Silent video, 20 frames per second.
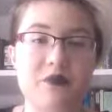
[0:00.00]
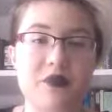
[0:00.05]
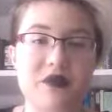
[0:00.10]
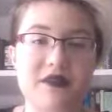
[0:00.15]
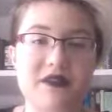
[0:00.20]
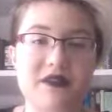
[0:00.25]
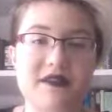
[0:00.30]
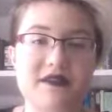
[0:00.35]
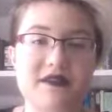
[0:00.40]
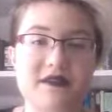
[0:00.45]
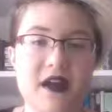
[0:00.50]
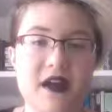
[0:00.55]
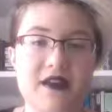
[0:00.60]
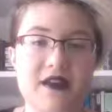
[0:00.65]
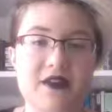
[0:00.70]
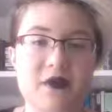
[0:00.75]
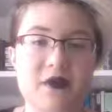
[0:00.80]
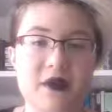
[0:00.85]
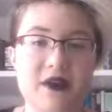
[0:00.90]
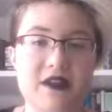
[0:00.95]
book is
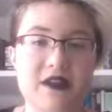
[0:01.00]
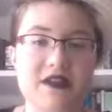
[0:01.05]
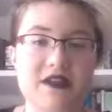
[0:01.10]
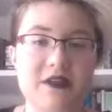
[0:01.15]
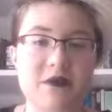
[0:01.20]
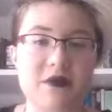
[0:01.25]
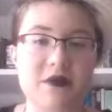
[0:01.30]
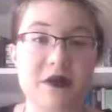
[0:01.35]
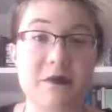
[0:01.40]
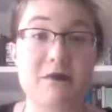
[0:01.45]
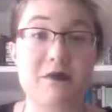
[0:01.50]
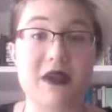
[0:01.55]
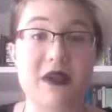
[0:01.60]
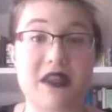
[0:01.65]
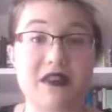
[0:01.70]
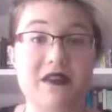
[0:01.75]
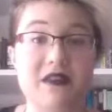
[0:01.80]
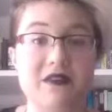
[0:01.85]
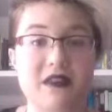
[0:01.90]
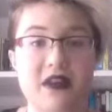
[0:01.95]
not going to
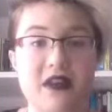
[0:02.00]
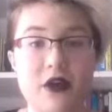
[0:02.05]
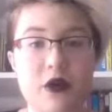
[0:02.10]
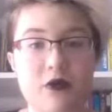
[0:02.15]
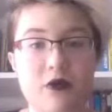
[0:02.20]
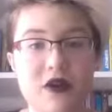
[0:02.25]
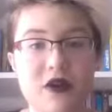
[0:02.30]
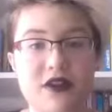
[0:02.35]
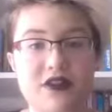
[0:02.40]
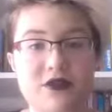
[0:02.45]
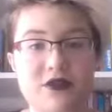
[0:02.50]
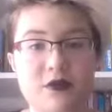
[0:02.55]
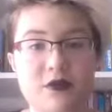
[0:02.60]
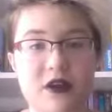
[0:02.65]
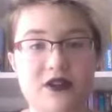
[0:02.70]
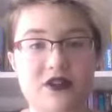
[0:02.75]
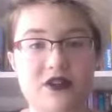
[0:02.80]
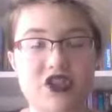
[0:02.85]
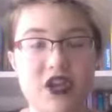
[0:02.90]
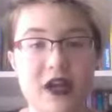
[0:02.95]
immediately go onto
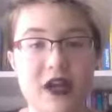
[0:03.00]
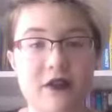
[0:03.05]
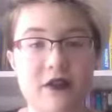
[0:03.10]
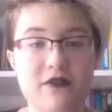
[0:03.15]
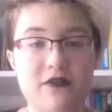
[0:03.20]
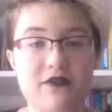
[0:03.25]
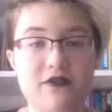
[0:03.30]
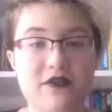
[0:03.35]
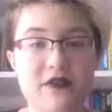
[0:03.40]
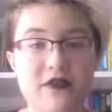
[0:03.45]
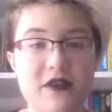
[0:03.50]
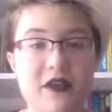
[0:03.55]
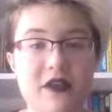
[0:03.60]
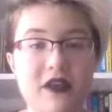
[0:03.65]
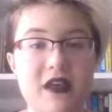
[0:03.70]
our shelf.